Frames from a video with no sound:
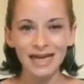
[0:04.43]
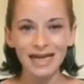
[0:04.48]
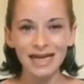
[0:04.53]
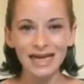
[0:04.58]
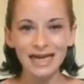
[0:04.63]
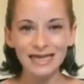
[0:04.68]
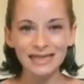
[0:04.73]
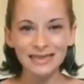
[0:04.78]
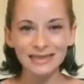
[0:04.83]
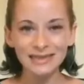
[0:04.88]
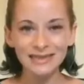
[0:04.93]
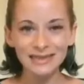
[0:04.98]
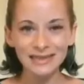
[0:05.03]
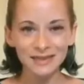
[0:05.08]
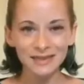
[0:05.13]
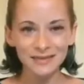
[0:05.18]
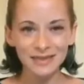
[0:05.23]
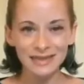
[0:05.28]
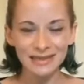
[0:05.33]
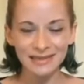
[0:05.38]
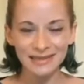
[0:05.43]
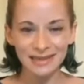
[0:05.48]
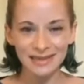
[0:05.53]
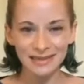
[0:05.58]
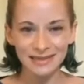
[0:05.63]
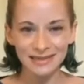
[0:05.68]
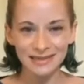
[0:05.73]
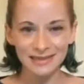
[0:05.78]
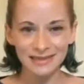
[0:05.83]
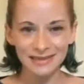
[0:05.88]
Let's start with the
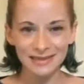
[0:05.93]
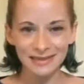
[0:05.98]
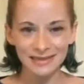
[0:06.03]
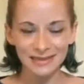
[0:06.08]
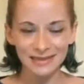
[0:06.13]
task.